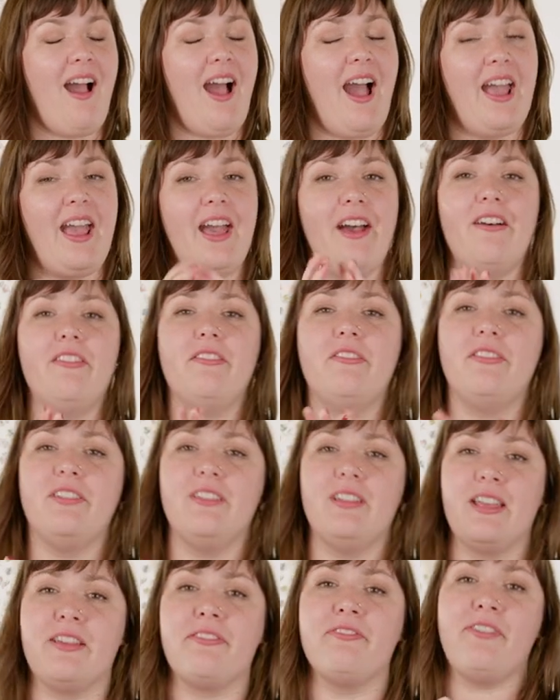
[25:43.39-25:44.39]
I have
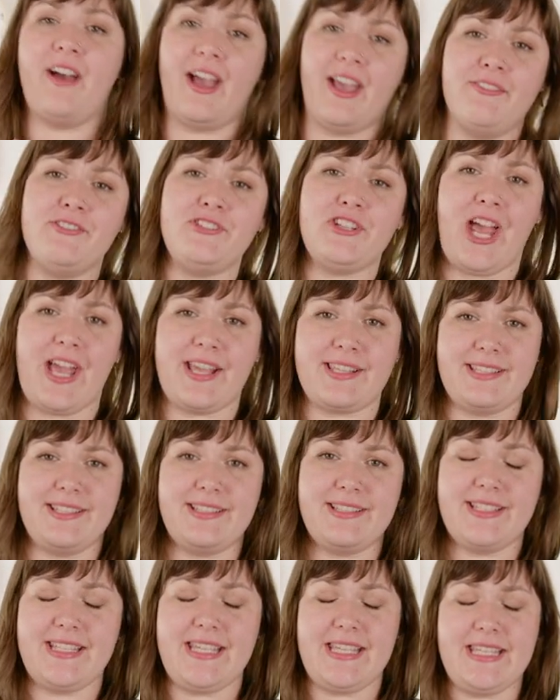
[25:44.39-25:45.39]
like five
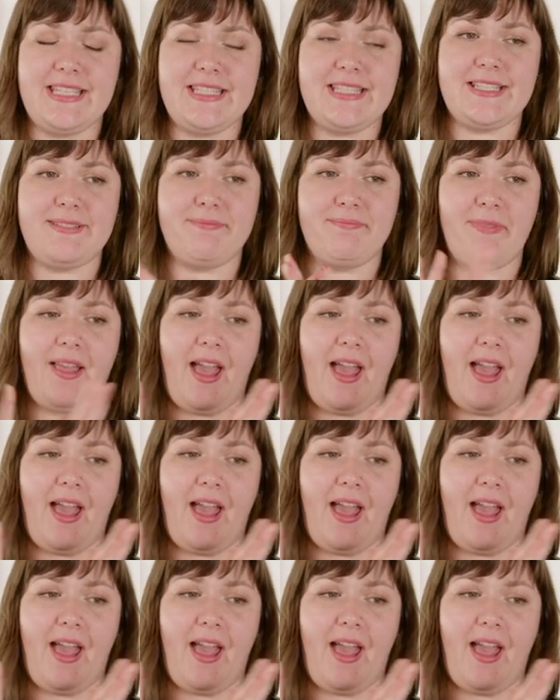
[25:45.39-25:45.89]
Jackson tees.